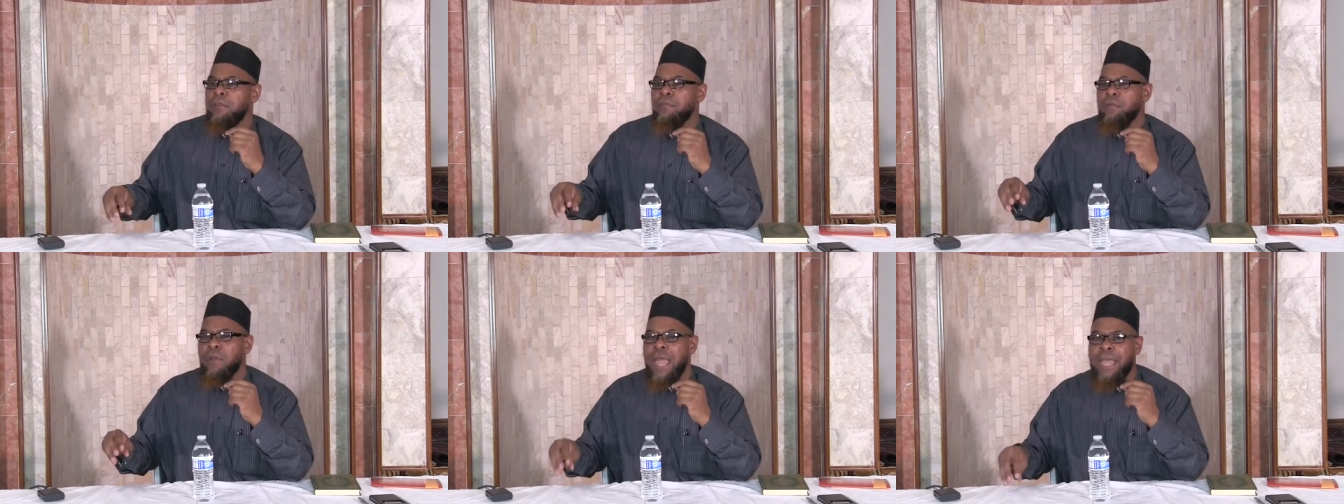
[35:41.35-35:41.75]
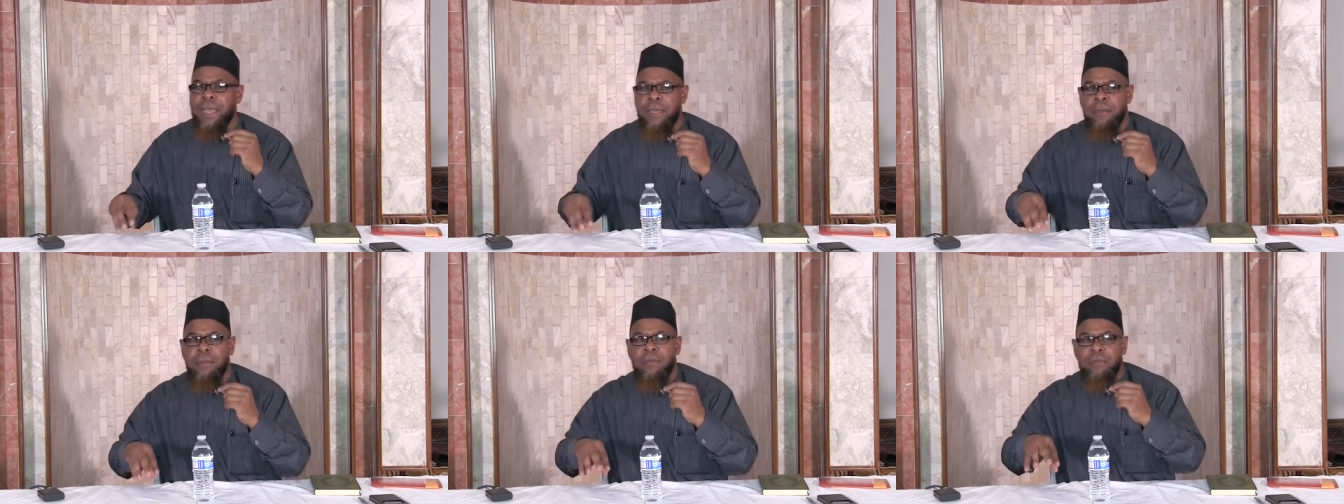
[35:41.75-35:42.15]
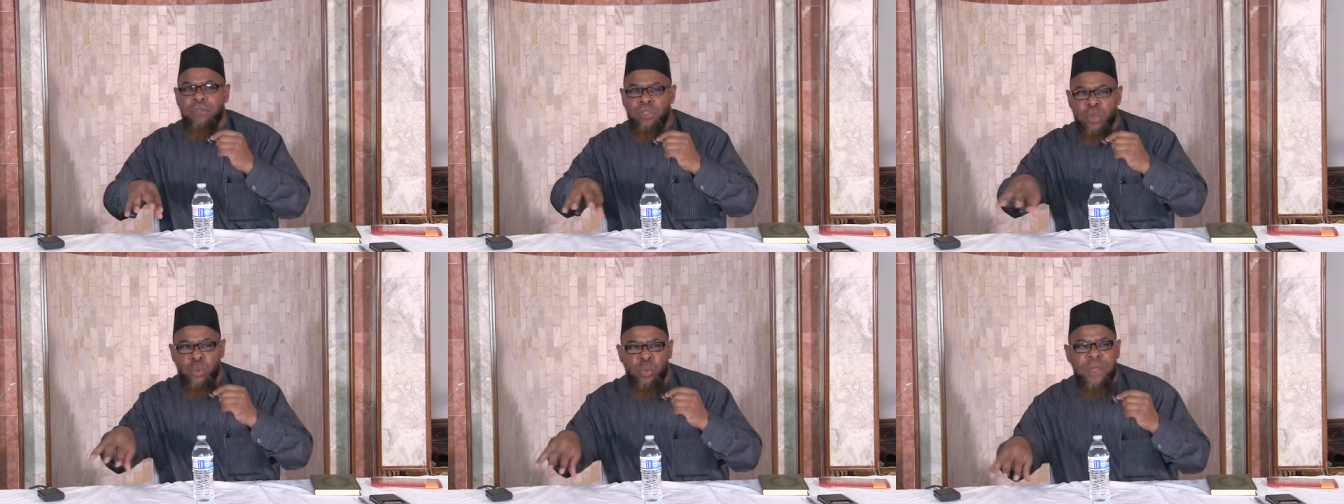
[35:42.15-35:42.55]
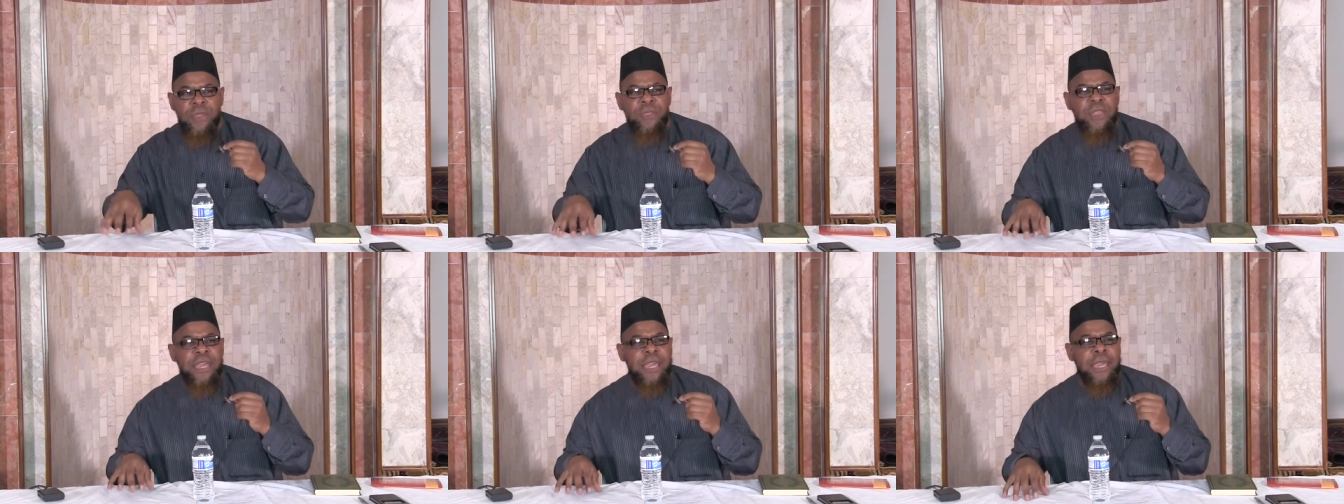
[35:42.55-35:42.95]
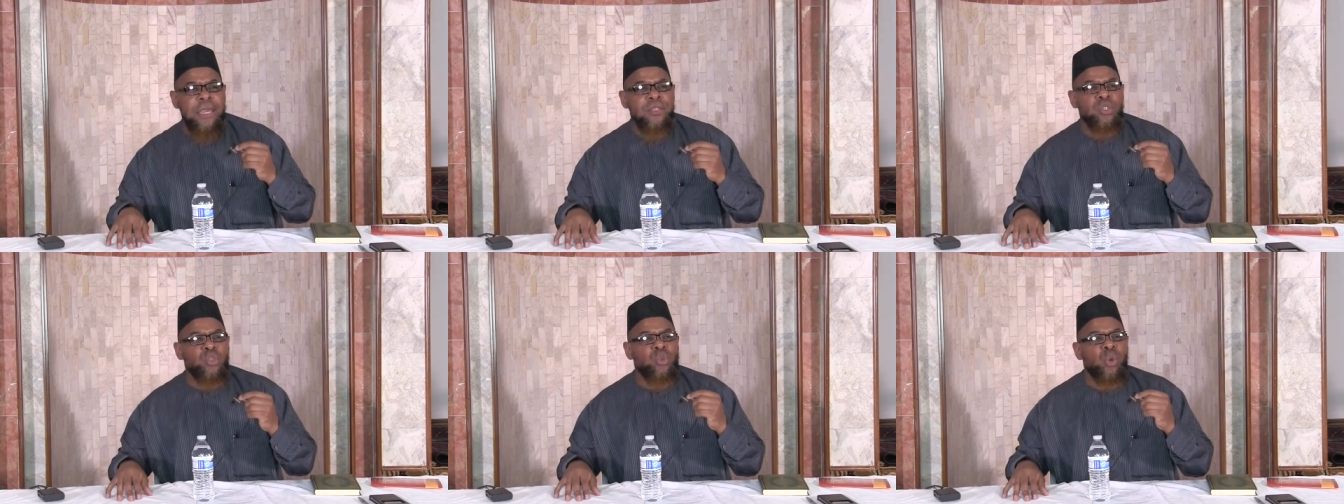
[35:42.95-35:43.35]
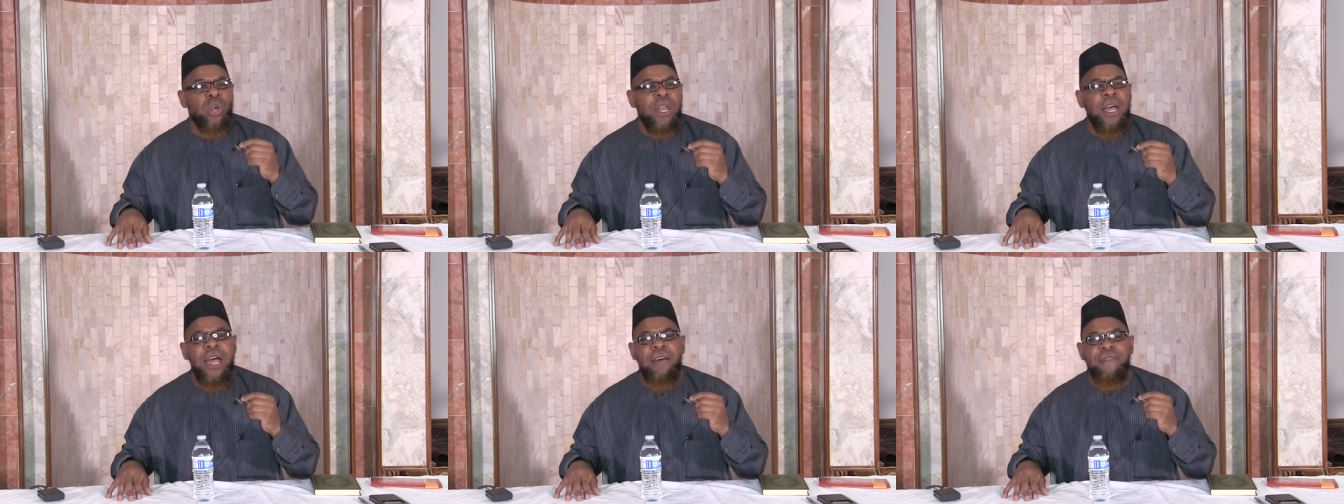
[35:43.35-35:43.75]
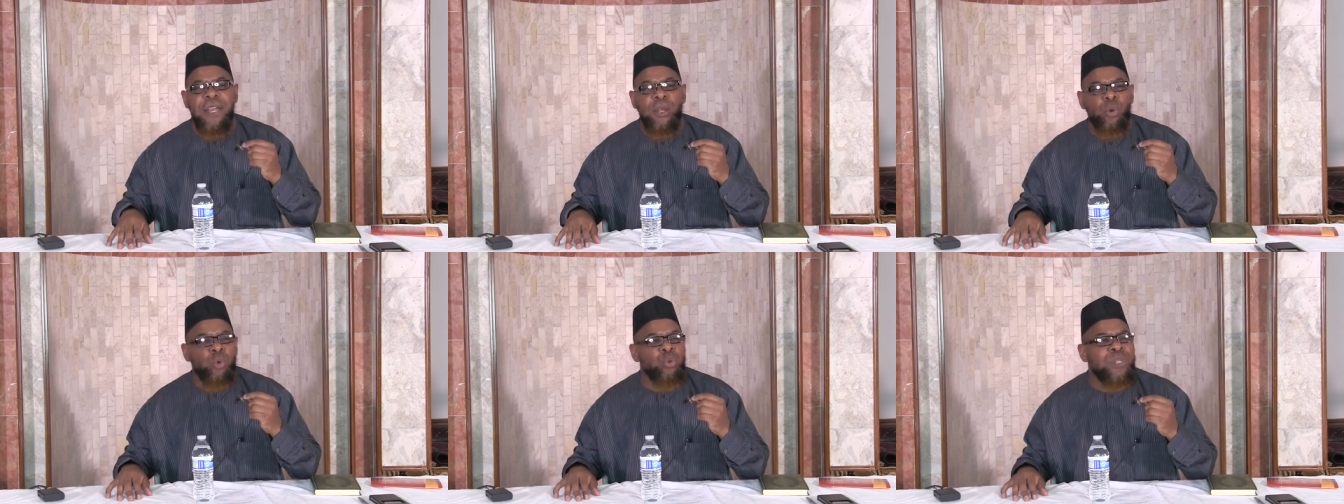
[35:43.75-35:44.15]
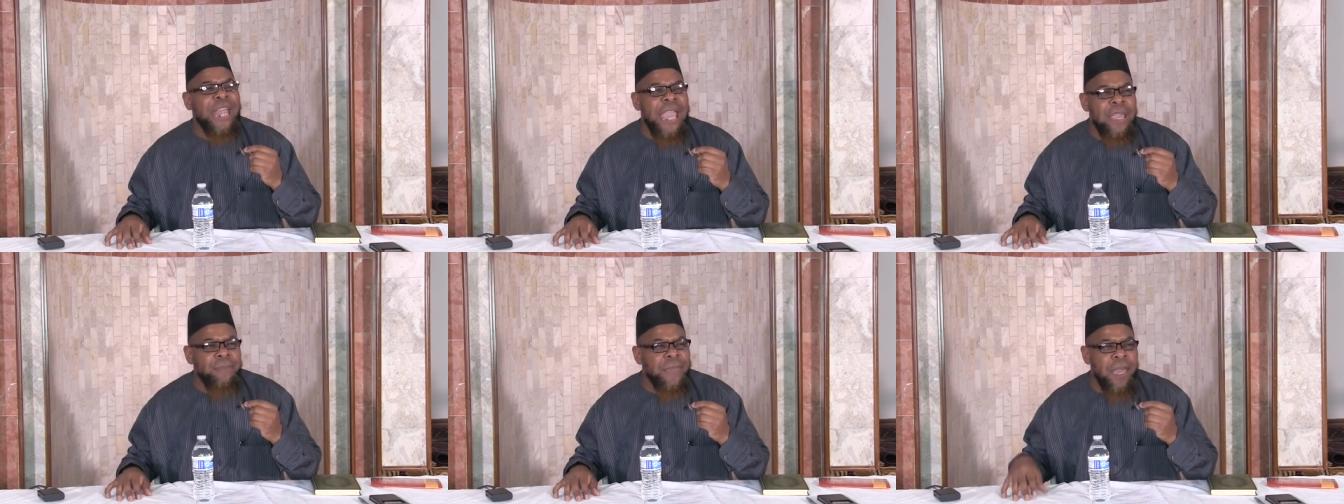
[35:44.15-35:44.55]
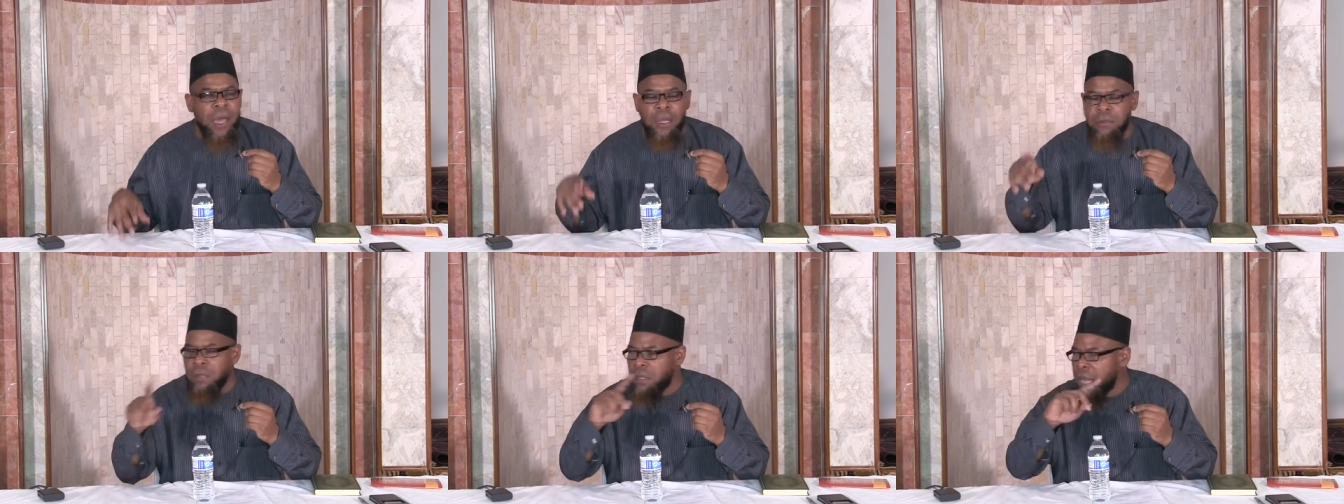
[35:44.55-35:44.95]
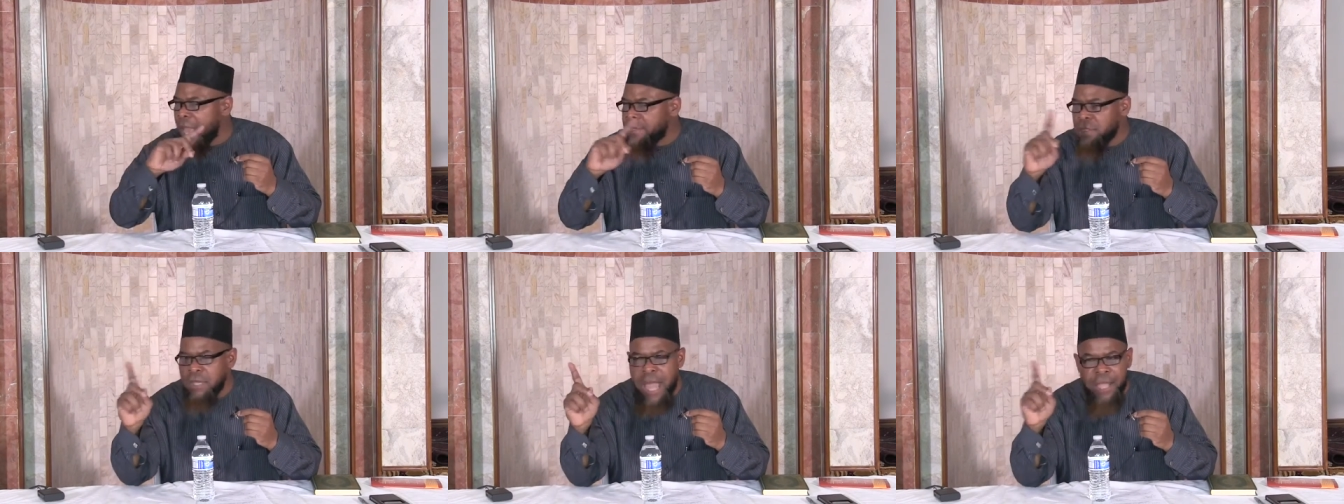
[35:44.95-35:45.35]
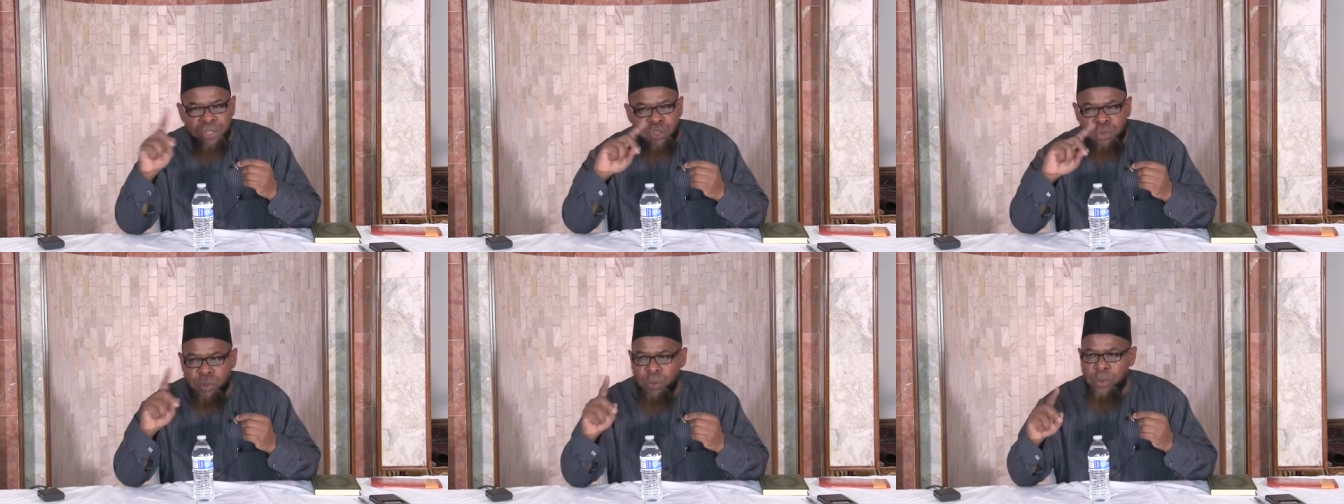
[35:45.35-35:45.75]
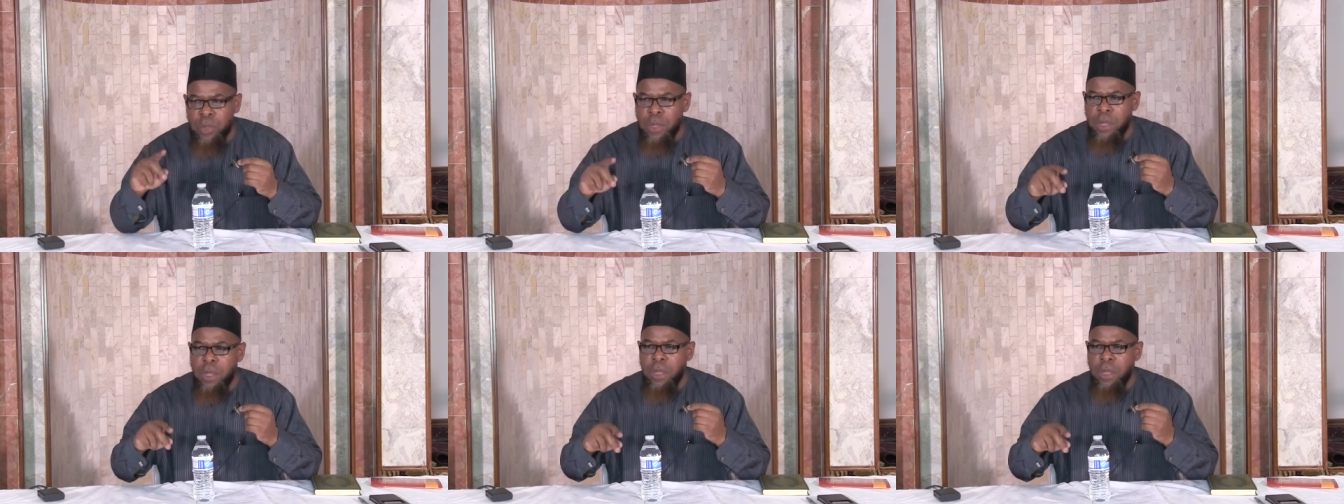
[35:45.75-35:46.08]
right, doing the Surah of al-Hudaybiyah, and that's not true.